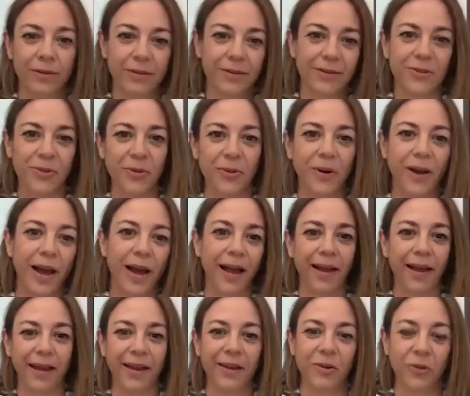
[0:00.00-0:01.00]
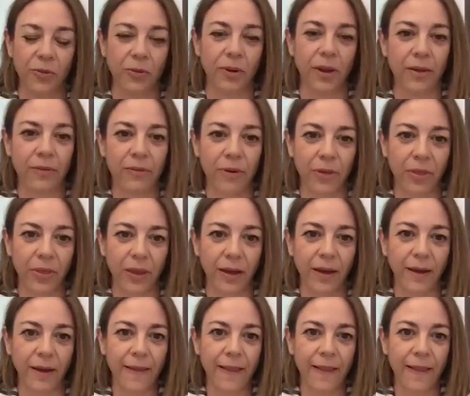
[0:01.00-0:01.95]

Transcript: so I can do everything.